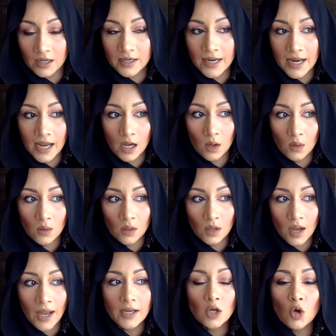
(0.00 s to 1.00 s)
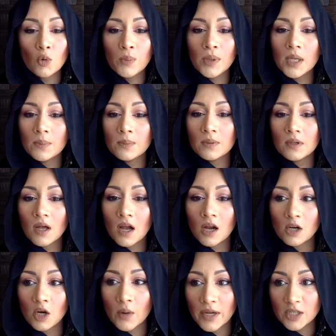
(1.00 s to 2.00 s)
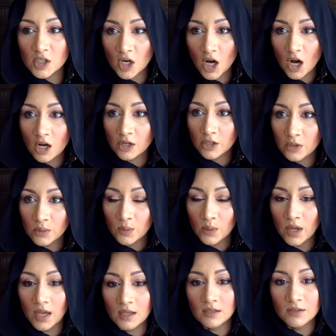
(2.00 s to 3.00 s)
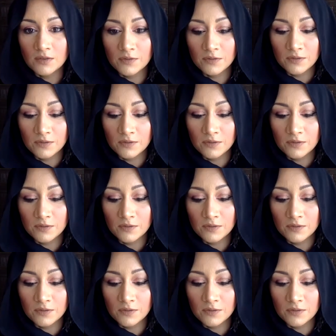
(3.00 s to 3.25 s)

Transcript: Now, I know people are going to argue and